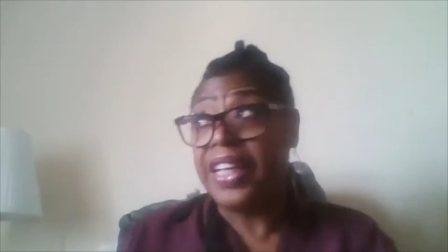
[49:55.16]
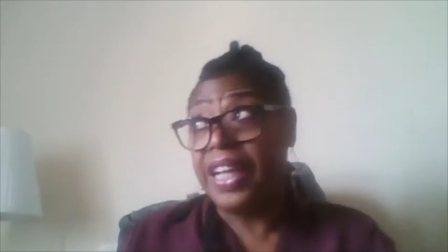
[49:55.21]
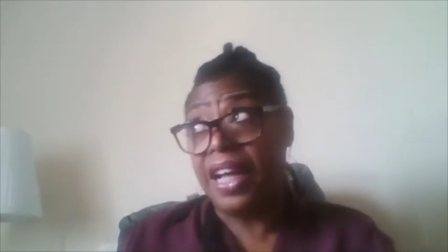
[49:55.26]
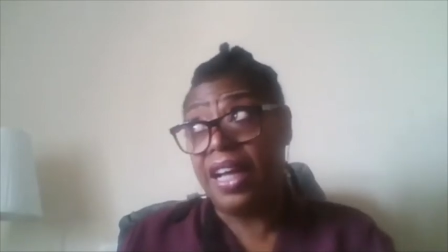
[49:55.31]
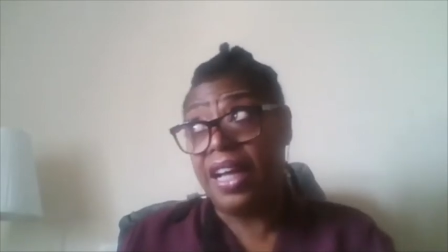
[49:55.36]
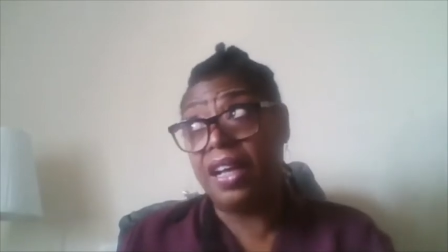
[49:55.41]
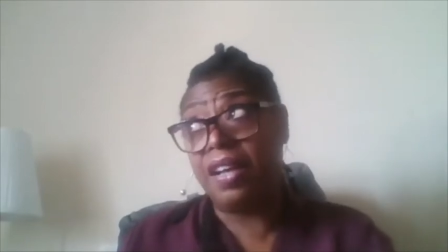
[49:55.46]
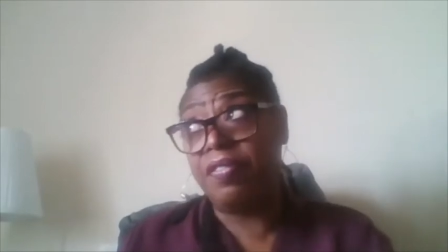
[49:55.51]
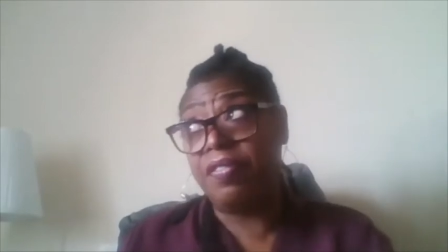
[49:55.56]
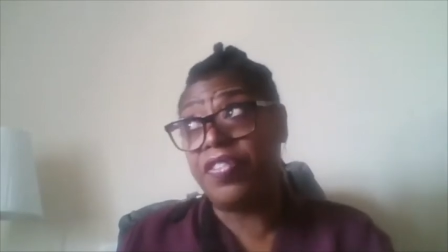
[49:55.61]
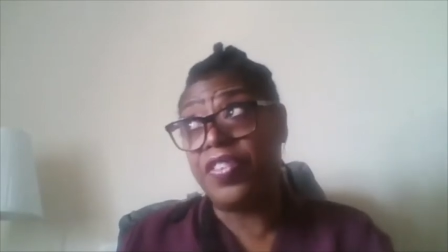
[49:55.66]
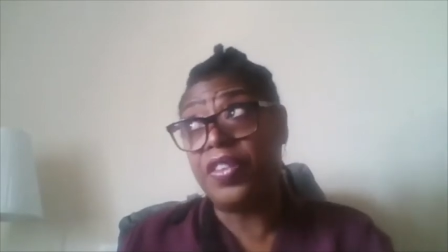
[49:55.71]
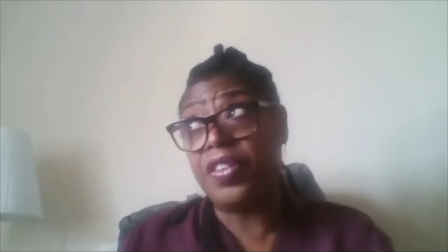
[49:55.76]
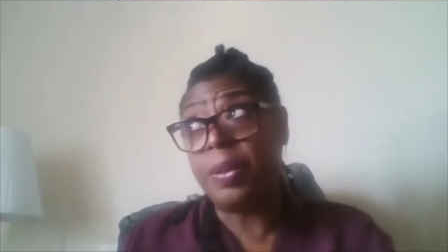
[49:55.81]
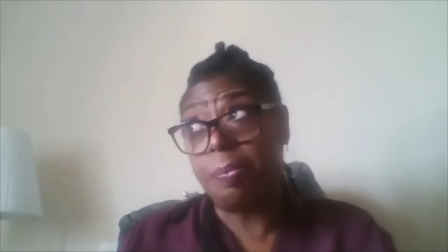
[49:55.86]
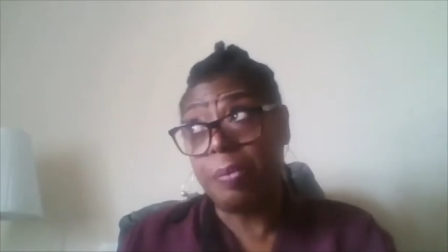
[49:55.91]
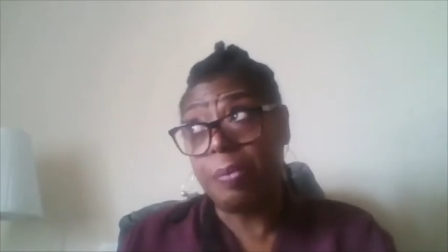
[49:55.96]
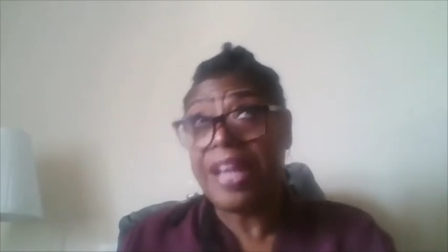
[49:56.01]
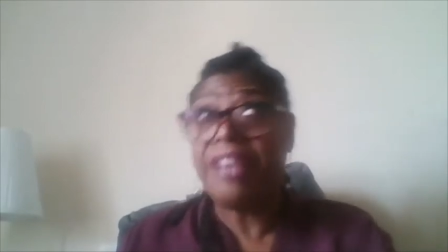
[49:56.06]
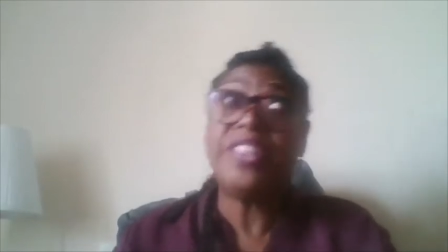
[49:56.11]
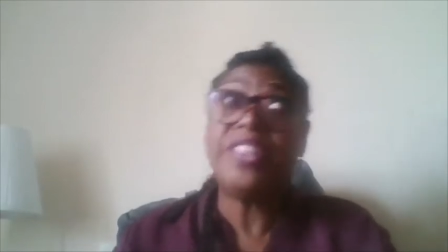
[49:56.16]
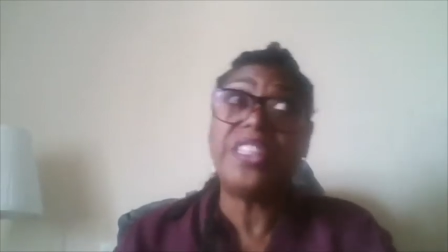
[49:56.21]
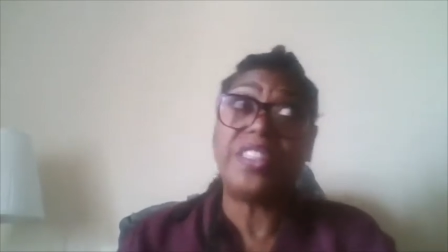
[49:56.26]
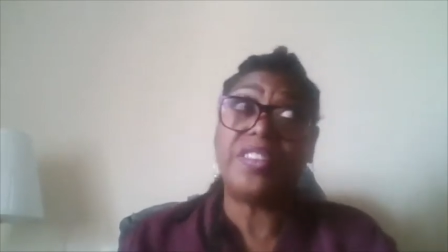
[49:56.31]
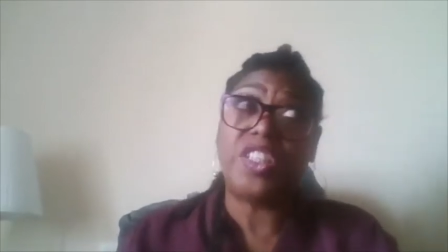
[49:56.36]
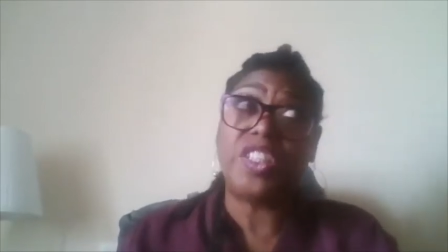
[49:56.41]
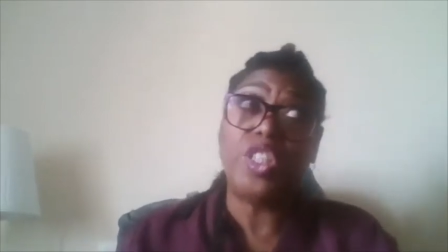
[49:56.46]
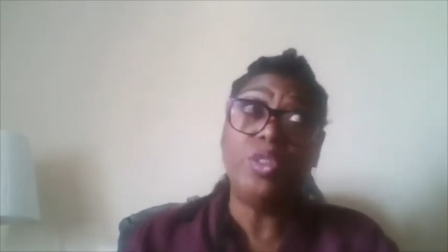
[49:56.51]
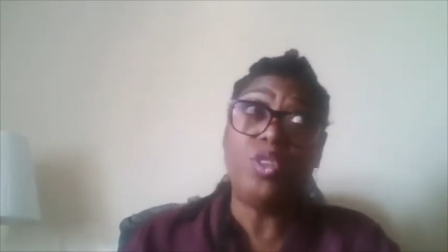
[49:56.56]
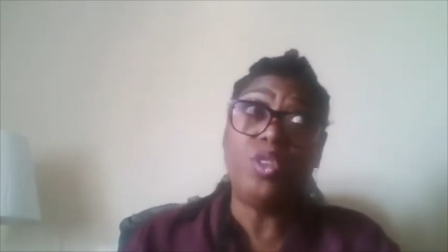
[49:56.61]
uh, for the parents of the
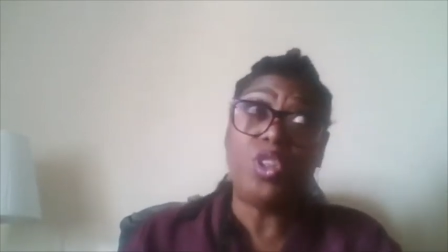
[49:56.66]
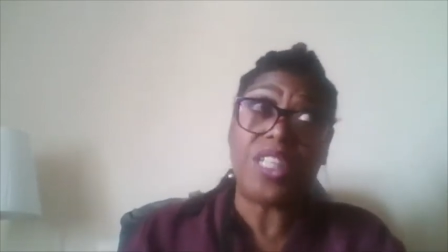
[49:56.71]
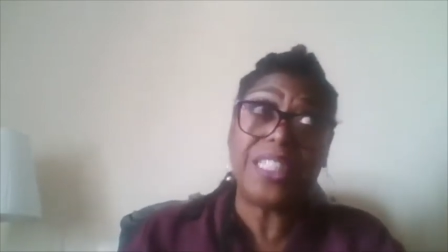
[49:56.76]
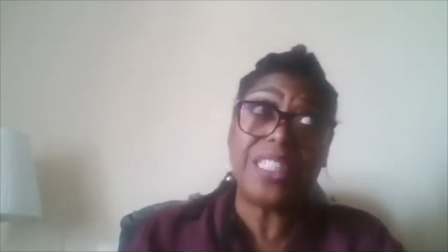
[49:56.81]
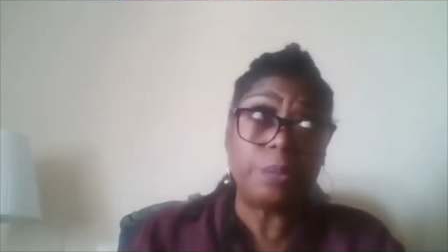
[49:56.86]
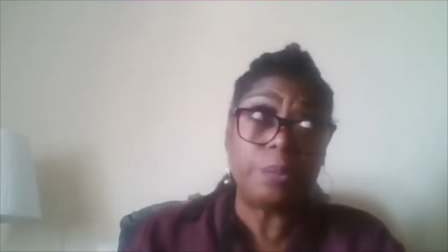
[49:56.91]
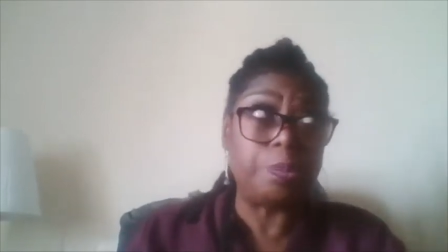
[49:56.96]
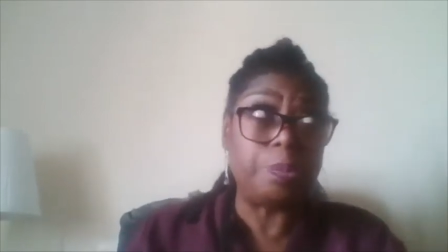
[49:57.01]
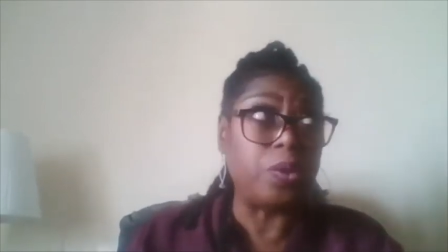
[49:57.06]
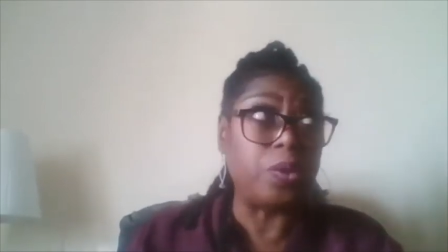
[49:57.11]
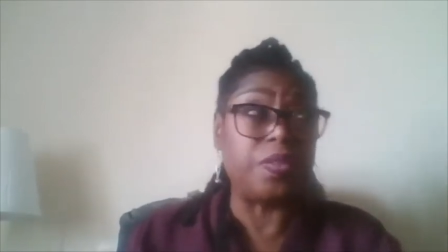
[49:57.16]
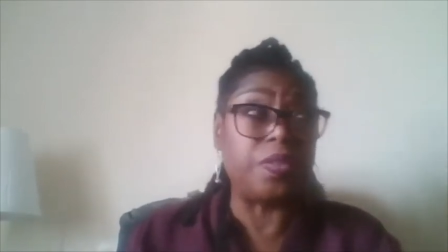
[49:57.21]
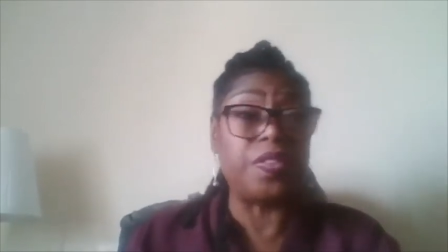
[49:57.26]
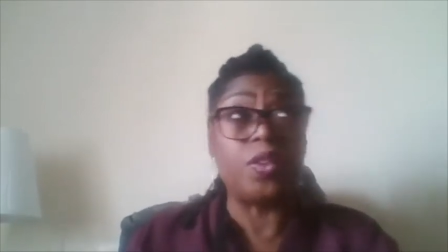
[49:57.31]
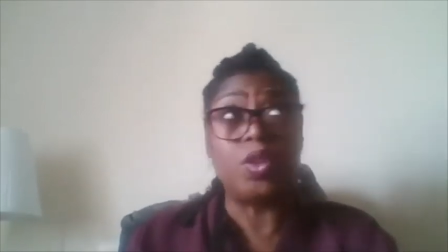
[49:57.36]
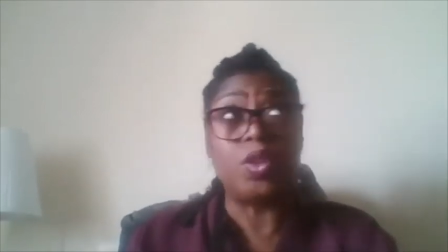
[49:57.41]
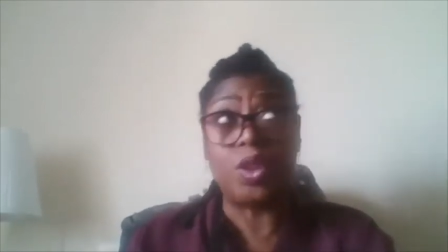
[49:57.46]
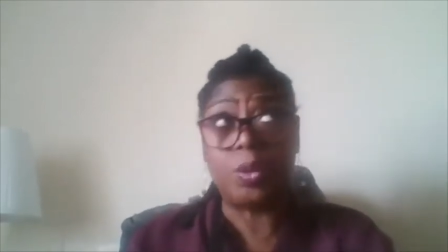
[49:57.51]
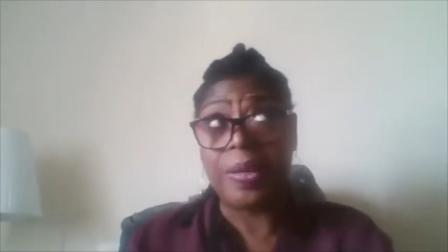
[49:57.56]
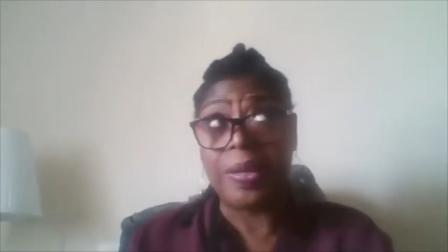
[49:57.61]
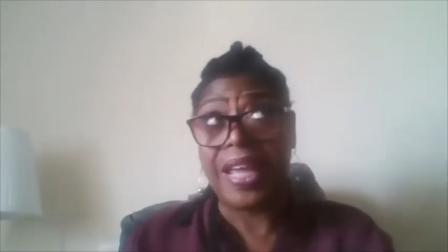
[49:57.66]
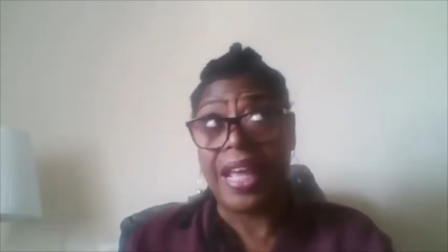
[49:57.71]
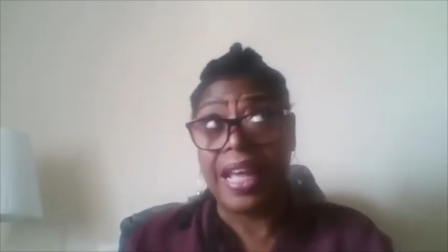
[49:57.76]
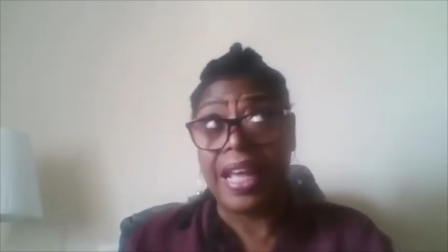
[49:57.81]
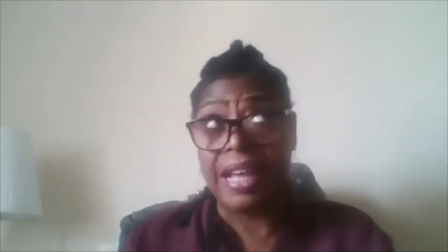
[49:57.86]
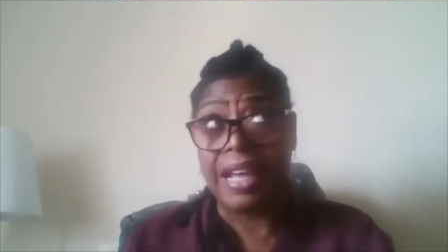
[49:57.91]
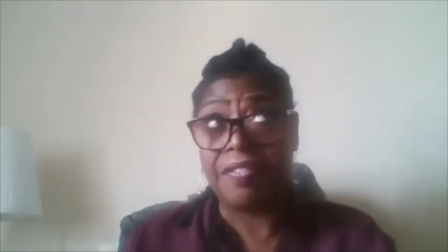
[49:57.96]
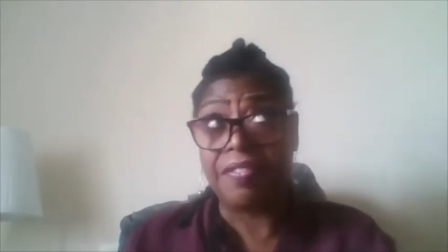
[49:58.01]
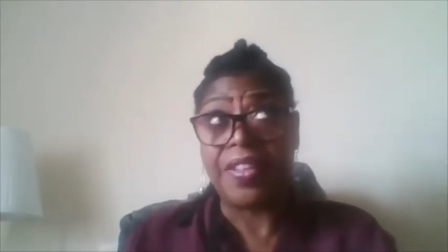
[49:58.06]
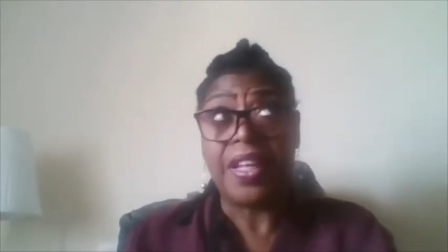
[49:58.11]
youth shadow board, of course, we
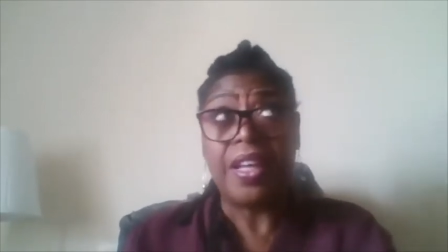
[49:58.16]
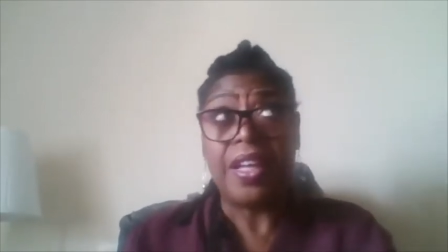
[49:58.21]
have